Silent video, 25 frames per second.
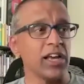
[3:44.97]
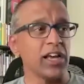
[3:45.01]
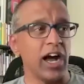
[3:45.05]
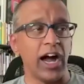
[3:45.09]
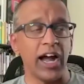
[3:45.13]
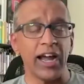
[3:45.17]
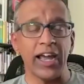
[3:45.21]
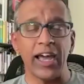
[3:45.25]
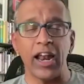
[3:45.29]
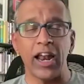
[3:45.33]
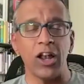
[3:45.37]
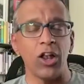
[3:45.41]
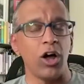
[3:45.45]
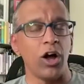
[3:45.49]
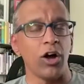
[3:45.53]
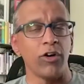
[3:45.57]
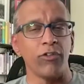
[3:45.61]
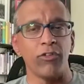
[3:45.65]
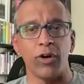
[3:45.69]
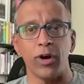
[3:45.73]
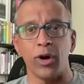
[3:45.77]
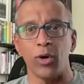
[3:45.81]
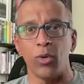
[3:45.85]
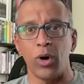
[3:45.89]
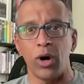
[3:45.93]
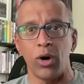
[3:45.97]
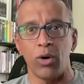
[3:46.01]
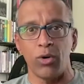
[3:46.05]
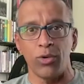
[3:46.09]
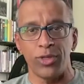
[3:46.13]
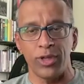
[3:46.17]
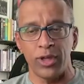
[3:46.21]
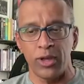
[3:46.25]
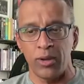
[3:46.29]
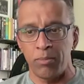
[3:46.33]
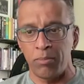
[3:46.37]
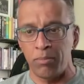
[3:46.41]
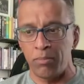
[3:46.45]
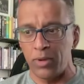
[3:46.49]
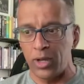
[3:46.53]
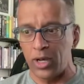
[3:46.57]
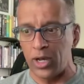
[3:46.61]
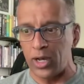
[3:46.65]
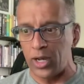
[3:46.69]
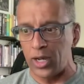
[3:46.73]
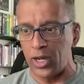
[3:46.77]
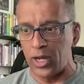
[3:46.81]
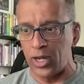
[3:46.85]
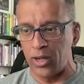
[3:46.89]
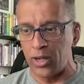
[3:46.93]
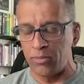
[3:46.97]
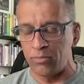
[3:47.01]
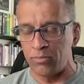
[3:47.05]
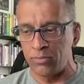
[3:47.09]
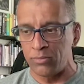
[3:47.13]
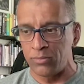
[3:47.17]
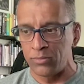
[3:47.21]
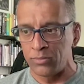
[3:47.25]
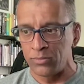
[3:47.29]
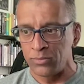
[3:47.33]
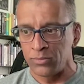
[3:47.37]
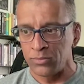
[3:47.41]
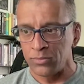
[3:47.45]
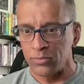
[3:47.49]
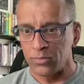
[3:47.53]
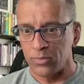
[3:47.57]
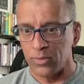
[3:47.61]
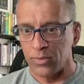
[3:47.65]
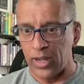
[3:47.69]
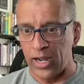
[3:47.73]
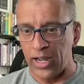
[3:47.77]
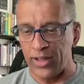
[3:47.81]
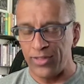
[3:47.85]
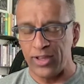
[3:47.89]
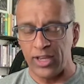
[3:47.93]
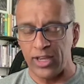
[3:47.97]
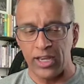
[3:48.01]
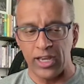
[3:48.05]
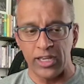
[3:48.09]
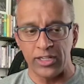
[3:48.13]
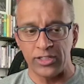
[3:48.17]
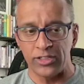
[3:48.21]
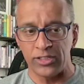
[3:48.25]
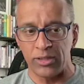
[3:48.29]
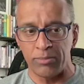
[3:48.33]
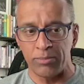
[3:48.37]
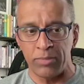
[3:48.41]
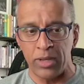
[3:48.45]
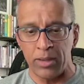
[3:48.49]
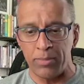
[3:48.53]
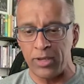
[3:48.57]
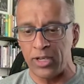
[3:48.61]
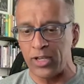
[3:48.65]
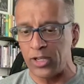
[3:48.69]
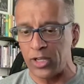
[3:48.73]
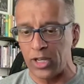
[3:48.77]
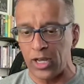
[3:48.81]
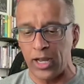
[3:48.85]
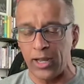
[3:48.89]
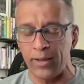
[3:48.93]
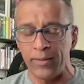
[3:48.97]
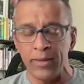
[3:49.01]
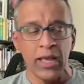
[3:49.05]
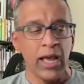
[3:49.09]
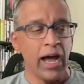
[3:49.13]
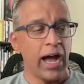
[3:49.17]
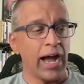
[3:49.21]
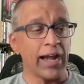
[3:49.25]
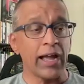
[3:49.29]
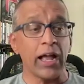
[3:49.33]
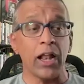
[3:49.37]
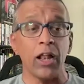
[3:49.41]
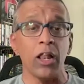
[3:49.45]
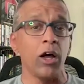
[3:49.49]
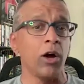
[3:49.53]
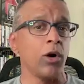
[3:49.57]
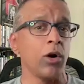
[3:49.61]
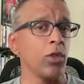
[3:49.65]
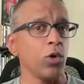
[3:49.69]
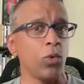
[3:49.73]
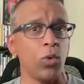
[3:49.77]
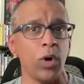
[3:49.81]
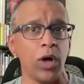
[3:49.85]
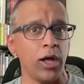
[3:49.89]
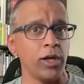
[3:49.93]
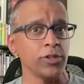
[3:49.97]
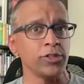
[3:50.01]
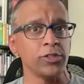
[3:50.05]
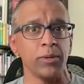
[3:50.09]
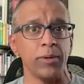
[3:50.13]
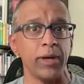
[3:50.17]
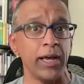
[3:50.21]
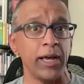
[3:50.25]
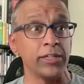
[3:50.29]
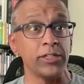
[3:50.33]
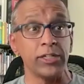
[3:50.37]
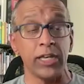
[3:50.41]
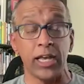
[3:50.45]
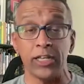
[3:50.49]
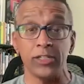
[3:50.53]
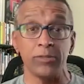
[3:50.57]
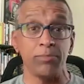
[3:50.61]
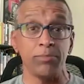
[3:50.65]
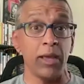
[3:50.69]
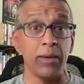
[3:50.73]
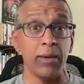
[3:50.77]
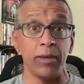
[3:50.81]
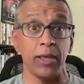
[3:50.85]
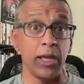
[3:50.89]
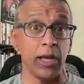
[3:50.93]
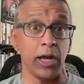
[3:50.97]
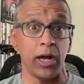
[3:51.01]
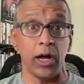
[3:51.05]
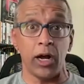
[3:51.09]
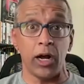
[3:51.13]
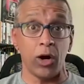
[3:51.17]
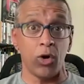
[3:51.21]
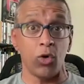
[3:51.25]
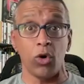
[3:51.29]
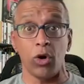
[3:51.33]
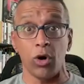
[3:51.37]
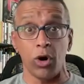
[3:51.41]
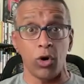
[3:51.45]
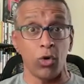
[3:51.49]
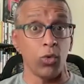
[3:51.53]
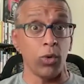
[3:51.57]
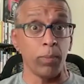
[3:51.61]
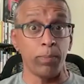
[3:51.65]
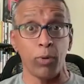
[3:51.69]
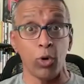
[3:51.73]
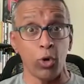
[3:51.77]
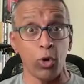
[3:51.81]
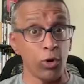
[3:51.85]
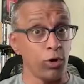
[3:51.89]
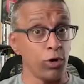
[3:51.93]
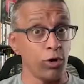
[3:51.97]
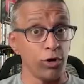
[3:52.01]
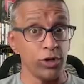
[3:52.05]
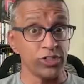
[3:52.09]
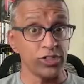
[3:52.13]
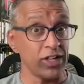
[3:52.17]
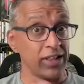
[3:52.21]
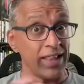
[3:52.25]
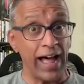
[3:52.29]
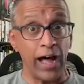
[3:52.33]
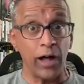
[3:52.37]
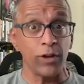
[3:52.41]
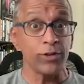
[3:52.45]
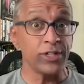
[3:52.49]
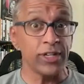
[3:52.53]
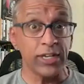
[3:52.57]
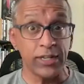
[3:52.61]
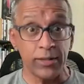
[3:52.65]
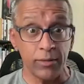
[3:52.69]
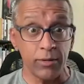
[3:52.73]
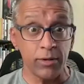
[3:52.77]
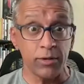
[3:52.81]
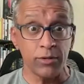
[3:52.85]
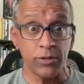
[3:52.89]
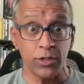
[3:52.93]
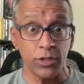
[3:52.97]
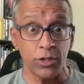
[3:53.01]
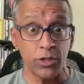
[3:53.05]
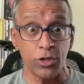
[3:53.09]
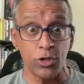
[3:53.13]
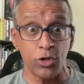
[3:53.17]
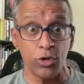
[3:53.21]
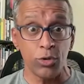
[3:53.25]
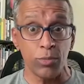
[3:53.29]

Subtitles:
I got along very well with him. I think as maybe I got along with the Walls as maybe a reporter is allowed to do.